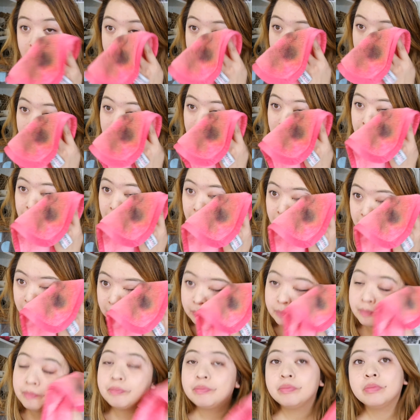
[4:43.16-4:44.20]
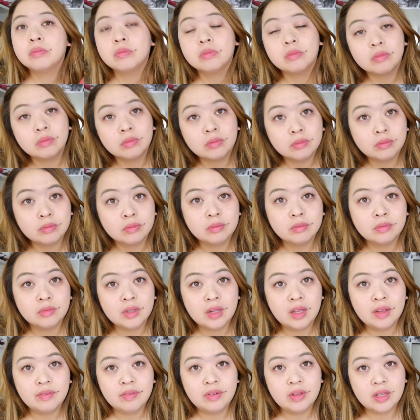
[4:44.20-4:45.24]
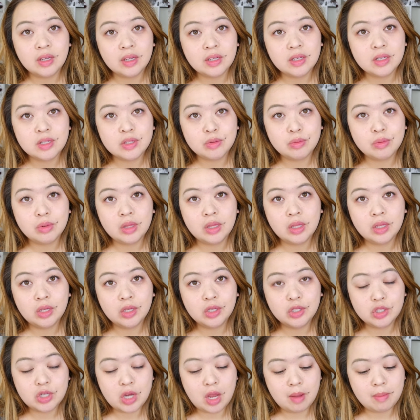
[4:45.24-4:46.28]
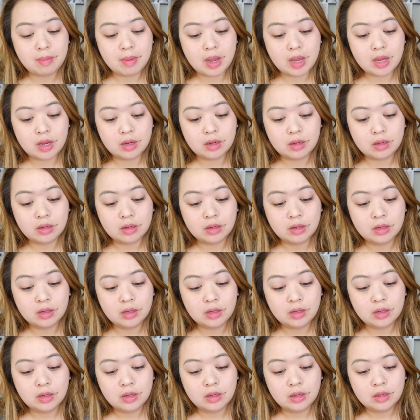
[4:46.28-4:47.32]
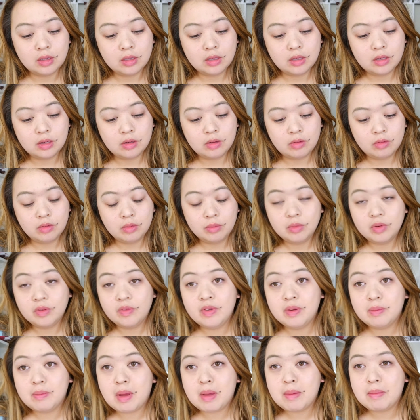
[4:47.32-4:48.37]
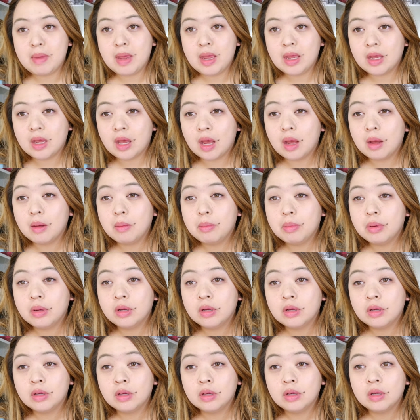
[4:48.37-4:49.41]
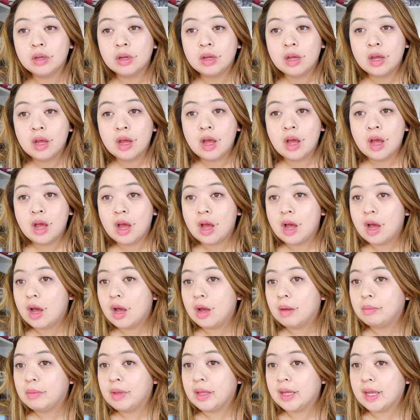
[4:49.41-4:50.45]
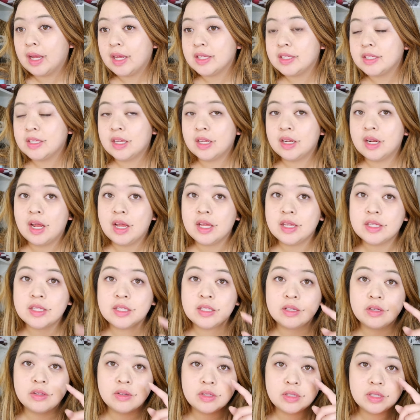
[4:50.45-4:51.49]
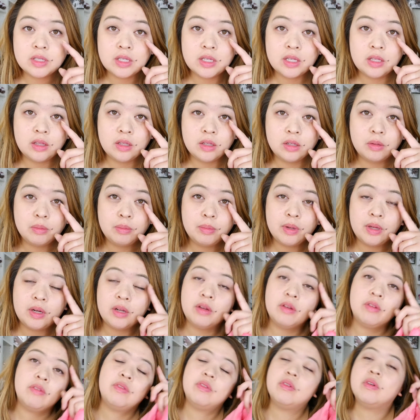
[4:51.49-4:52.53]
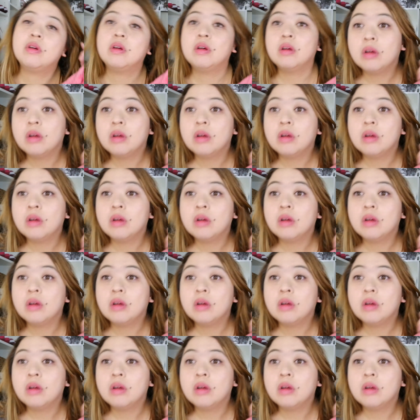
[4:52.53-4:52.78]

know. I feel like it does a really good job at removing my makeup. Like I said, I still see a little bit of